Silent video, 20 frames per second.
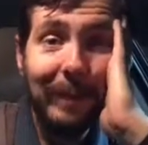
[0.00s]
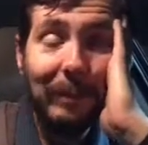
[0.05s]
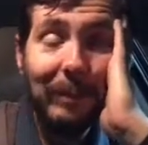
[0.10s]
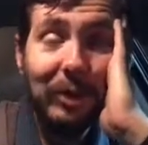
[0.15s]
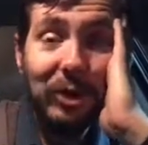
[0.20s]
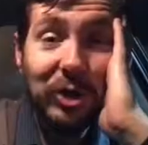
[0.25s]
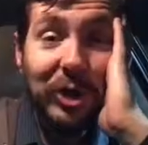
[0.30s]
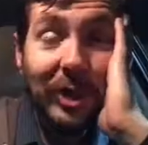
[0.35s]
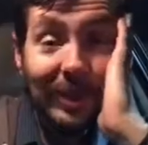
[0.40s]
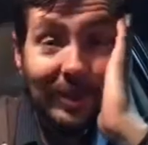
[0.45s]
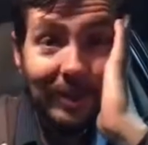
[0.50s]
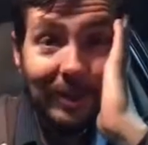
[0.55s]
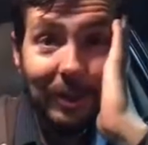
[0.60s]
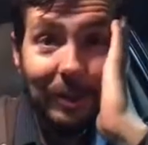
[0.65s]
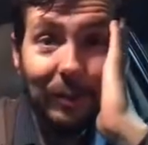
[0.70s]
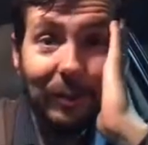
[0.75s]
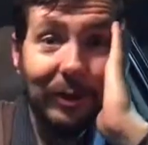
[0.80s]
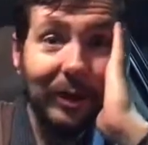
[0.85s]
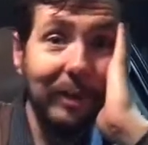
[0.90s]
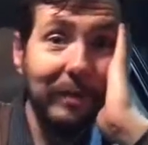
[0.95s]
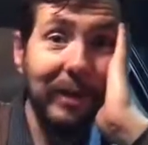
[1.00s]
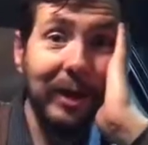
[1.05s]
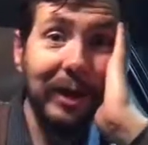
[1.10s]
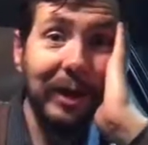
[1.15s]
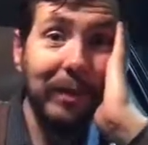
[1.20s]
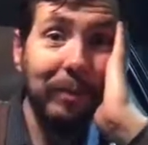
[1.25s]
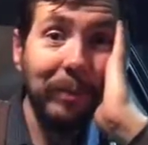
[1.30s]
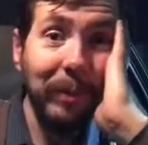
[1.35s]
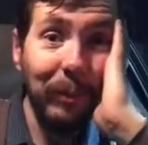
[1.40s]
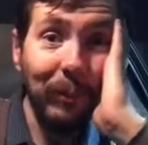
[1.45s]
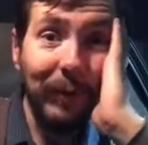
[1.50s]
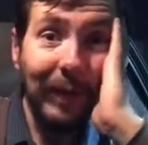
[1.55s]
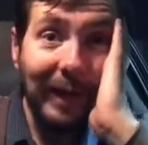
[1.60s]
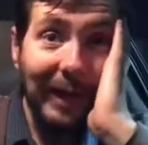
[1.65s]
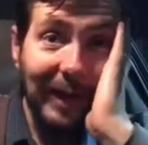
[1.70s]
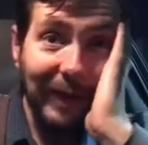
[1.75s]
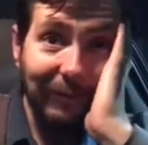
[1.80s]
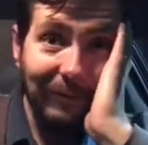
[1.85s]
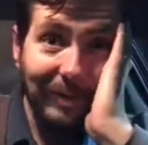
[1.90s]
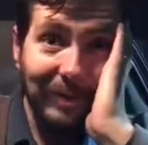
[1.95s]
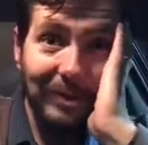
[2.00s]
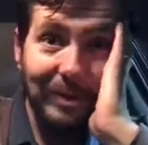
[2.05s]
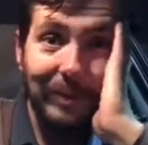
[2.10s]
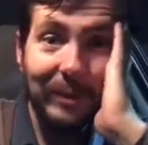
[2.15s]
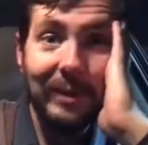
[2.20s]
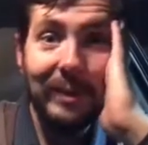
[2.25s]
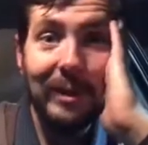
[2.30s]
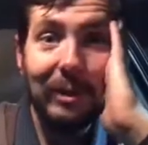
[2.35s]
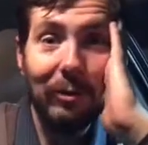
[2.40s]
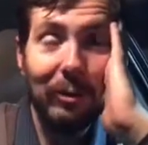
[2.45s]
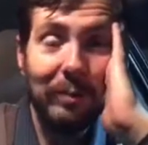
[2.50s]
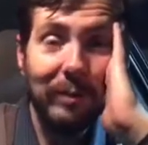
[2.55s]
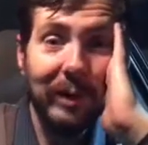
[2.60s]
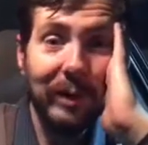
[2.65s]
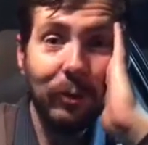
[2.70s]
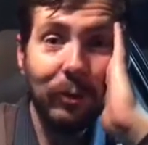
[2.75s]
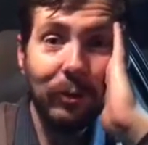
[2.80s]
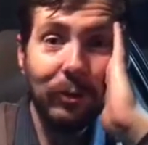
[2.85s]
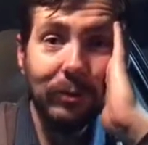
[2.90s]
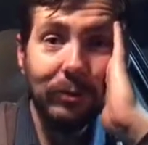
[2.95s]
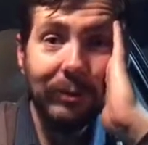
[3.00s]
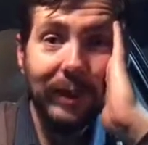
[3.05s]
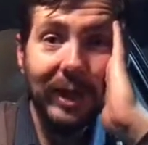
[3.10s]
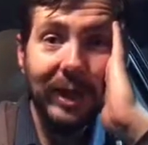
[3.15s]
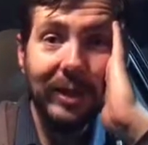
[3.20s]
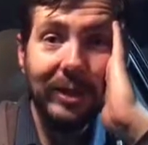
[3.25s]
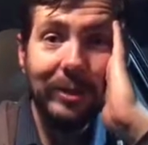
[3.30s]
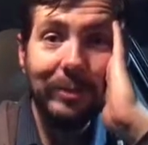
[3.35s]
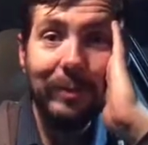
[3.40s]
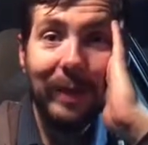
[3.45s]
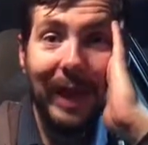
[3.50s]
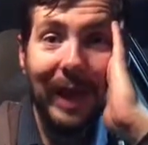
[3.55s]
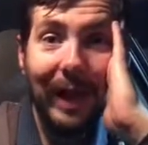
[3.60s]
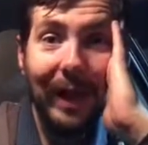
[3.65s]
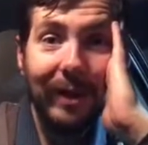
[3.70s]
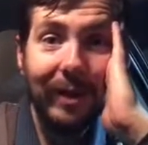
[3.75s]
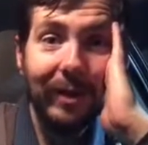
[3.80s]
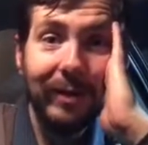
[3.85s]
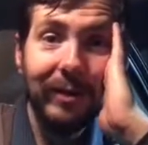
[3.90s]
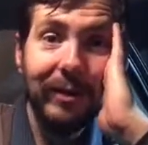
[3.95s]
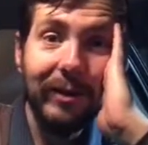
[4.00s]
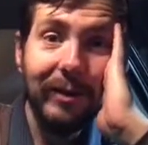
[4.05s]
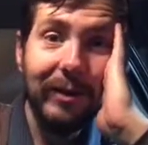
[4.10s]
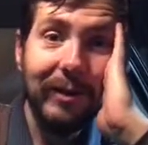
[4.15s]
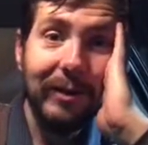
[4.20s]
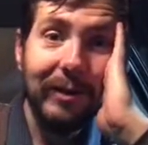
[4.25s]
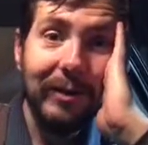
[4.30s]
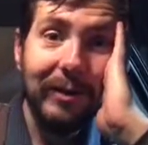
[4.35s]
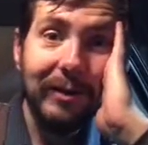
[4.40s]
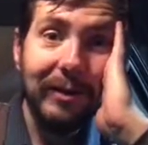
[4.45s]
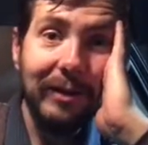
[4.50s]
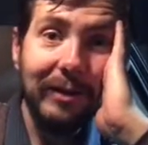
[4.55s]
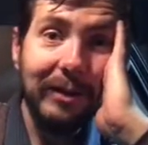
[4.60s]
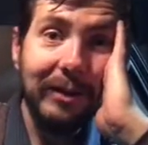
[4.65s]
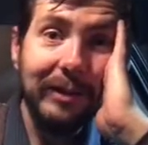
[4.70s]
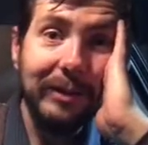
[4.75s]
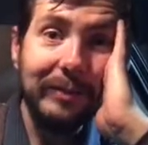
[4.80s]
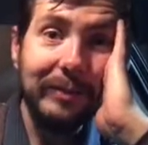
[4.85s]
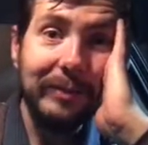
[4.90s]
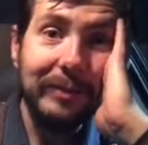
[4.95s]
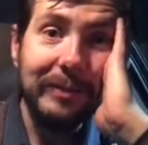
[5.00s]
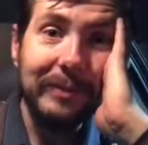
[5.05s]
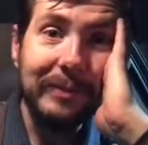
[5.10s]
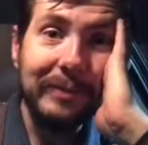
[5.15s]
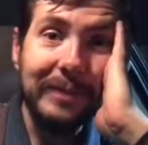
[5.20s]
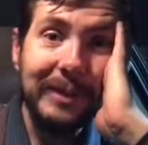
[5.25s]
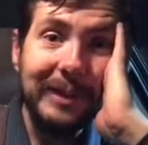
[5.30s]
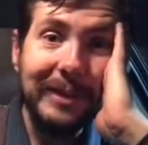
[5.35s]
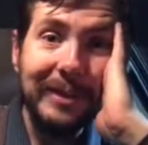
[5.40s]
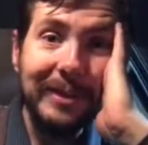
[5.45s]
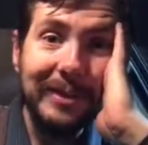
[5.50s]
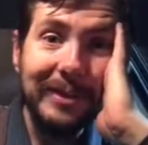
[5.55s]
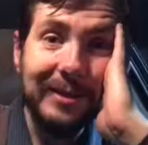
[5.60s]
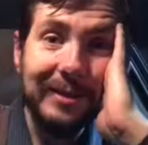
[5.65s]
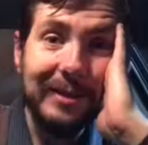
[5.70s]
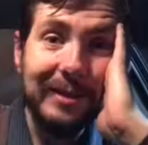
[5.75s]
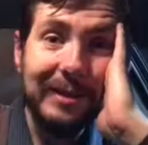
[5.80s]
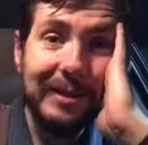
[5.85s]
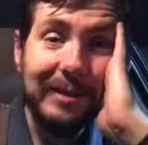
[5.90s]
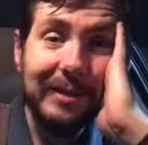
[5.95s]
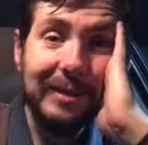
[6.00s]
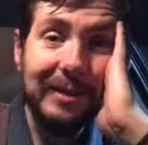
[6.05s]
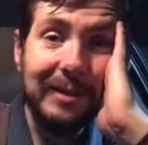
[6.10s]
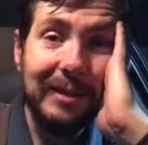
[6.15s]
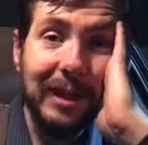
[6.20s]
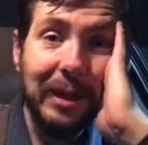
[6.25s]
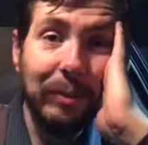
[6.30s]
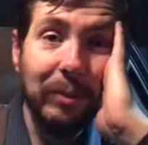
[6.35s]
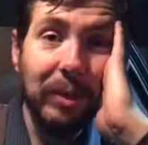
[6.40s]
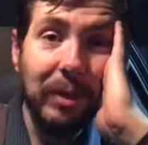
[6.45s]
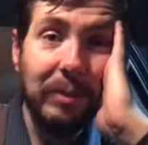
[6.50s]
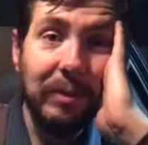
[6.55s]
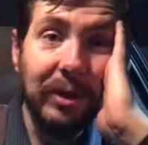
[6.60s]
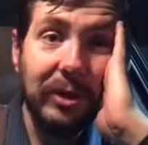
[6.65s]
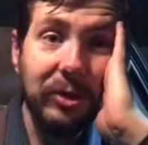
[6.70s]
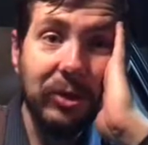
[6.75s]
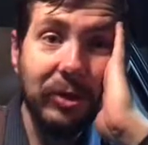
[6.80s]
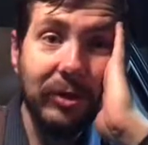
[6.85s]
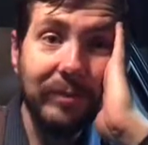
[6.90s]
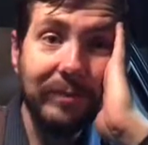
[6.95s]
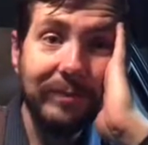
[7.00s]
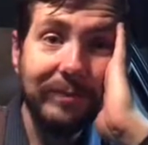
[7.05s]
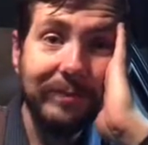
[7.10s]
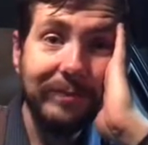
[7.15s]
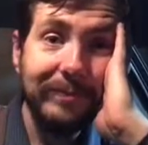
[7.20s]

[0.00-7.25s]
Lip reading: I mean, she doesn't complain about it, but when I have to sleep in there with my old man's back, it's not a pretty picture.